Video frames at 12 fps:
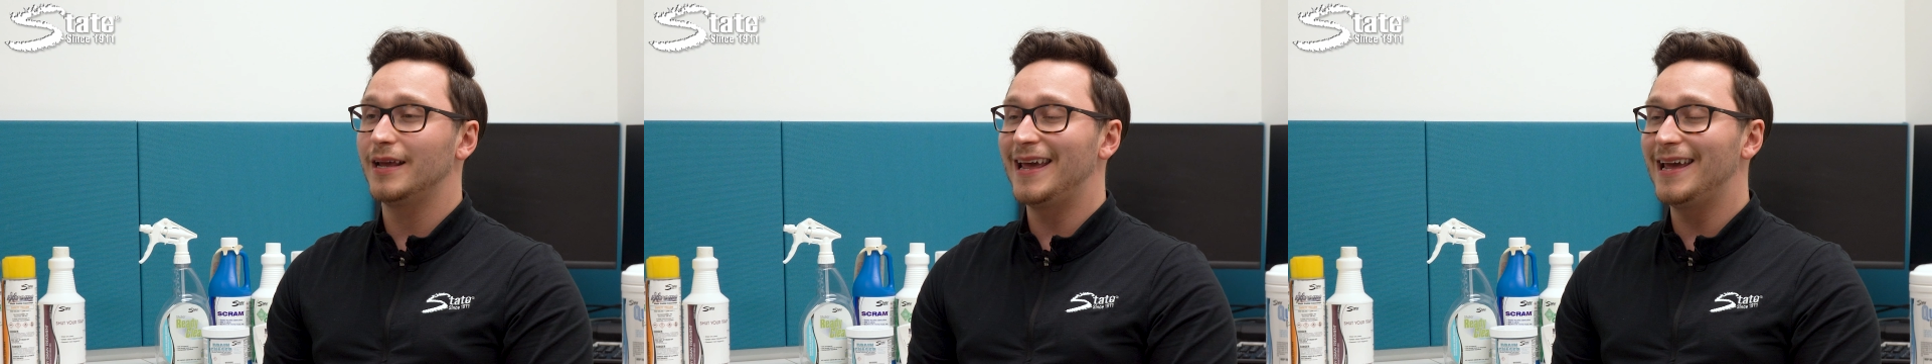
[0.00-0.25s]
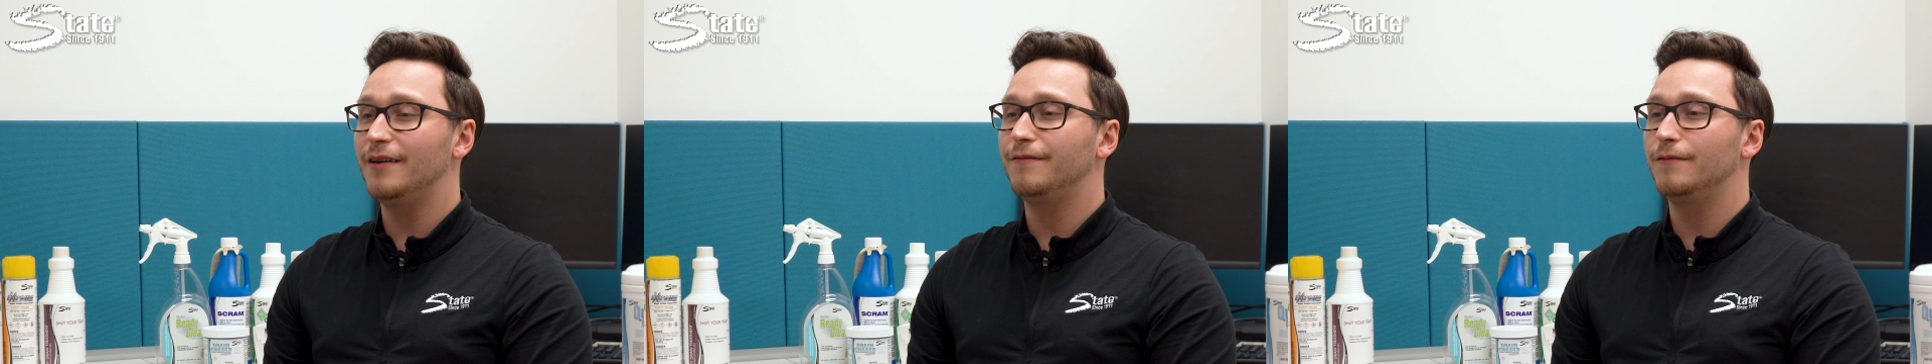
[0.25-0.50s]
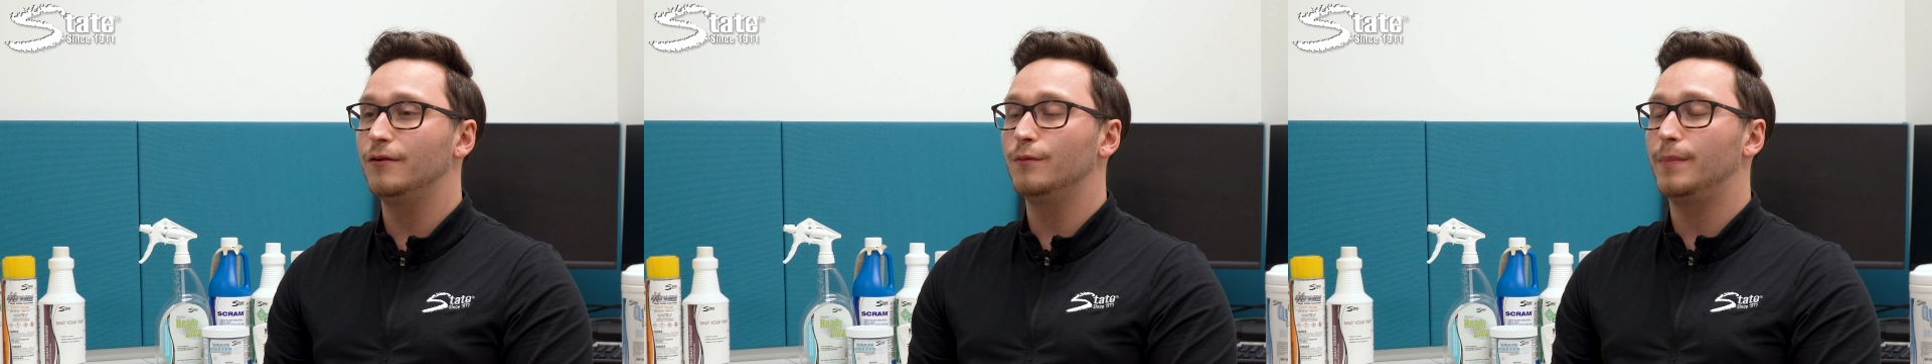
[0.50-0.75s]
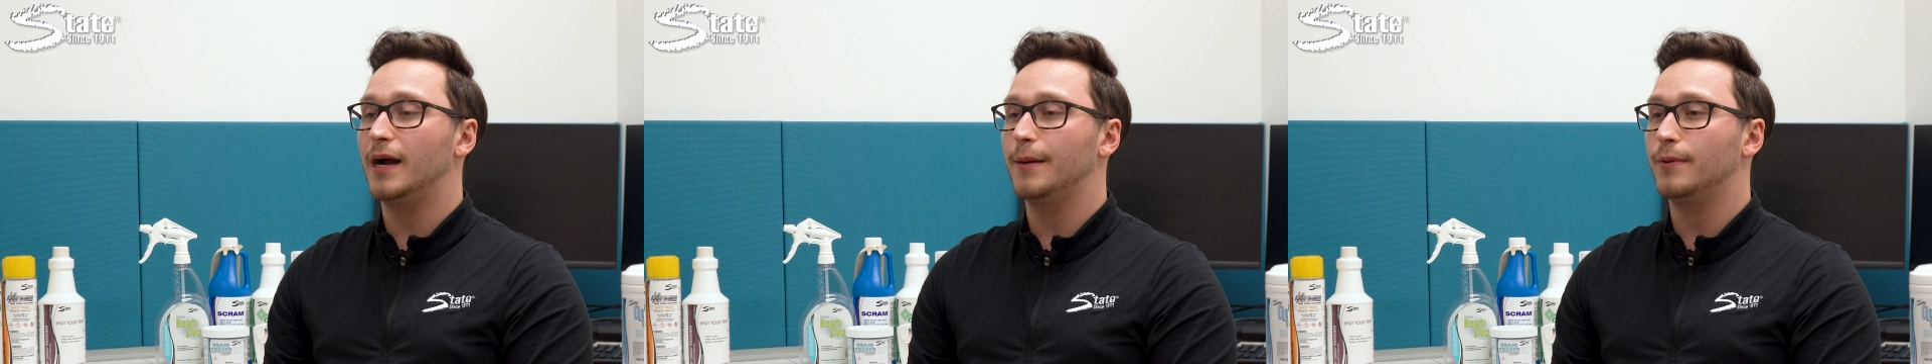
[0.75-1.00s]
and food
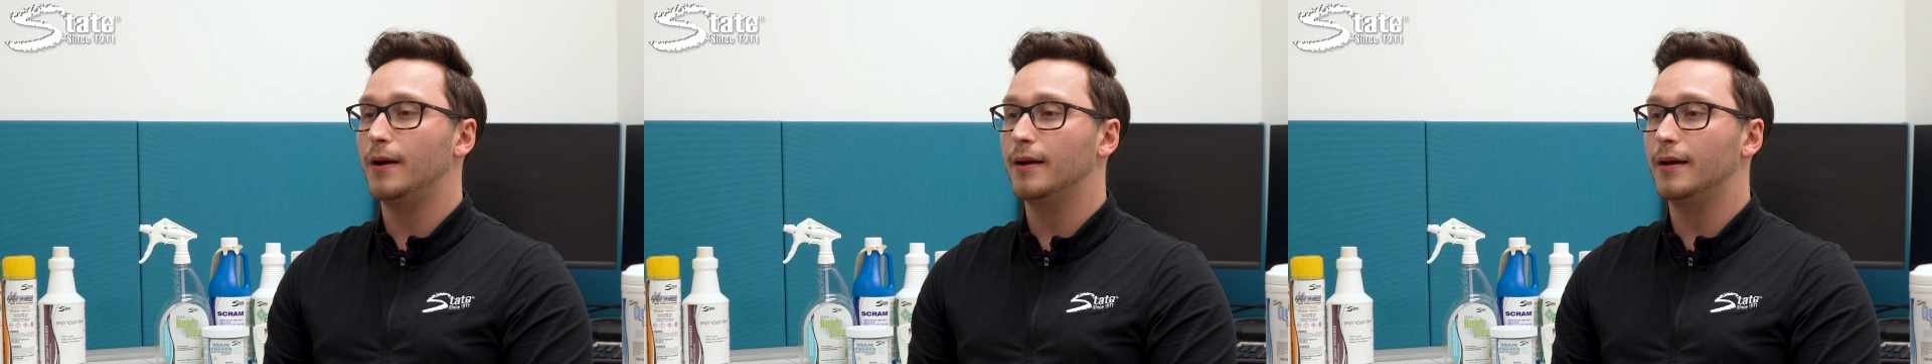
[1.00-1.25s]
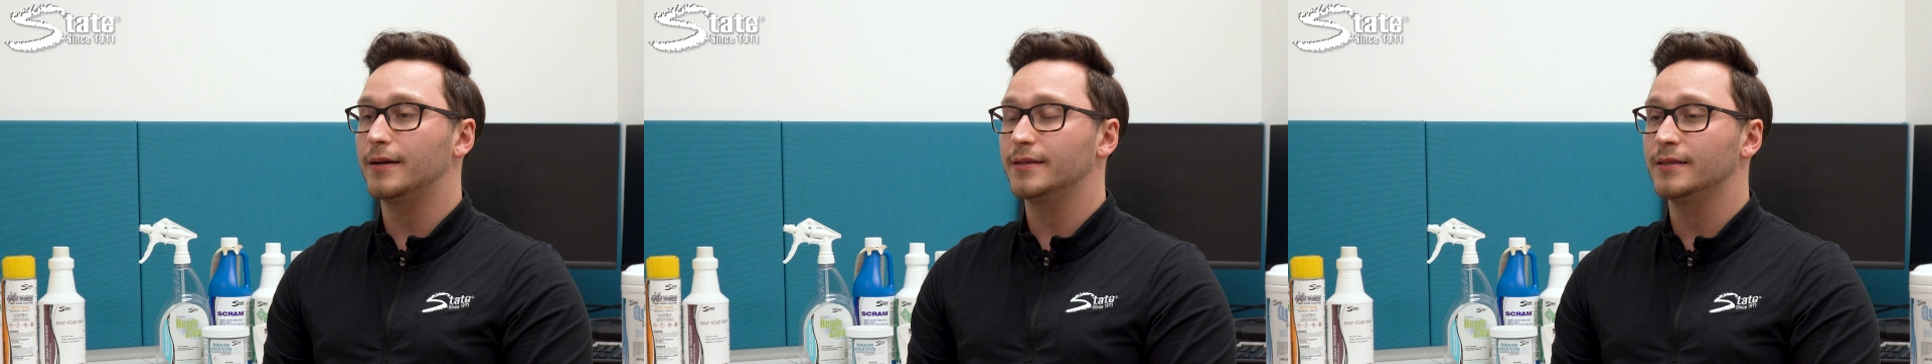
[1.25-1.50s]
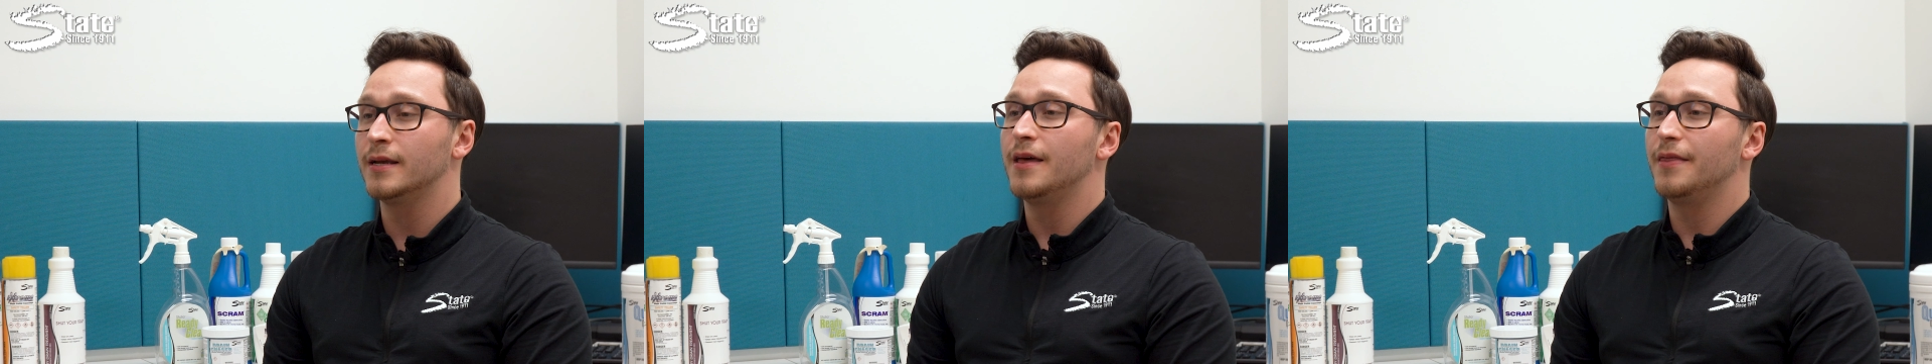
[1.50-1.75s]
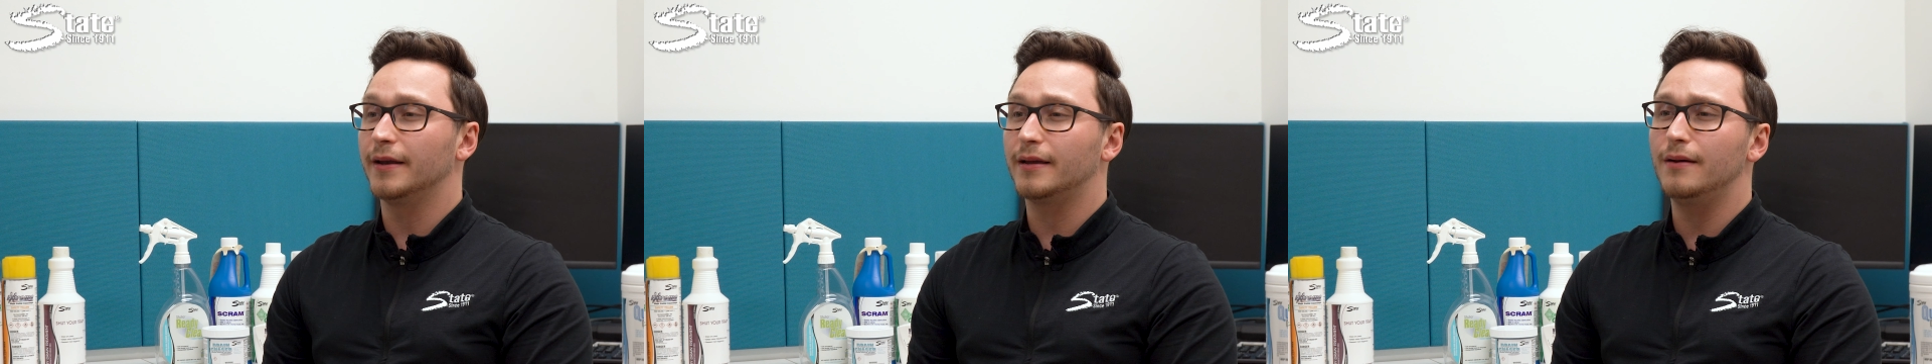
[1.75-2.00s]
byproducts
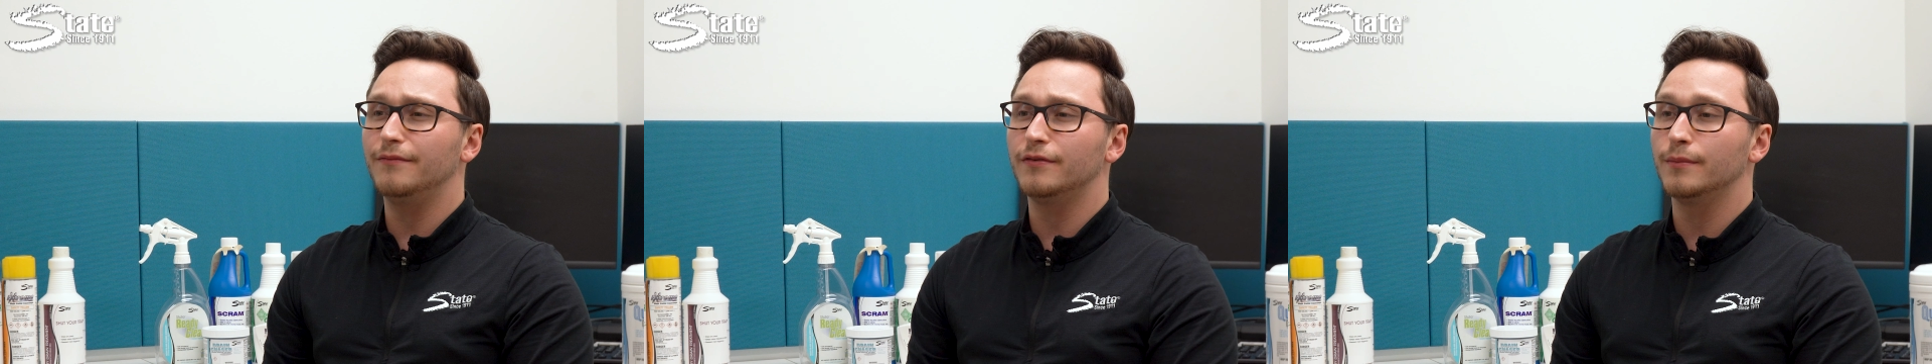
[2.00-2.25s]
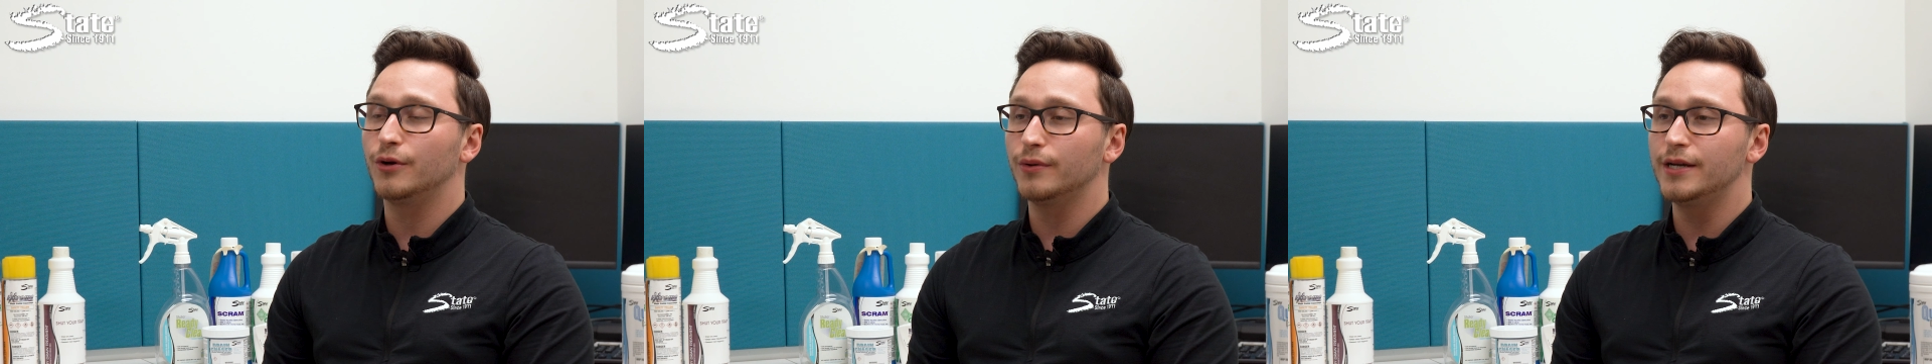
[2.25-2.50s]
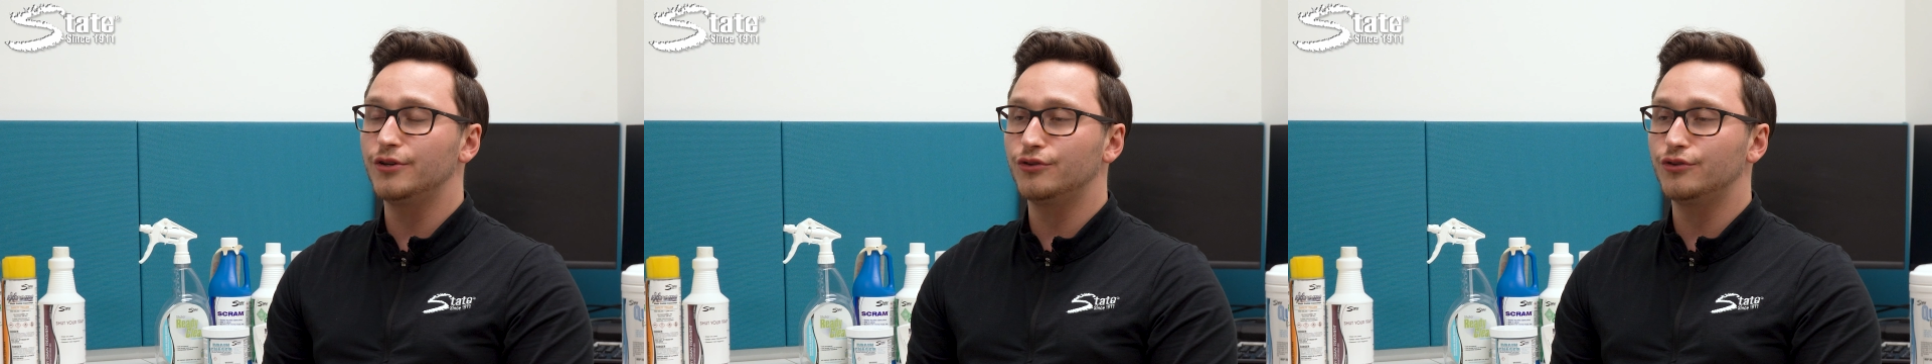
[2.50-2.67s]
that come from grease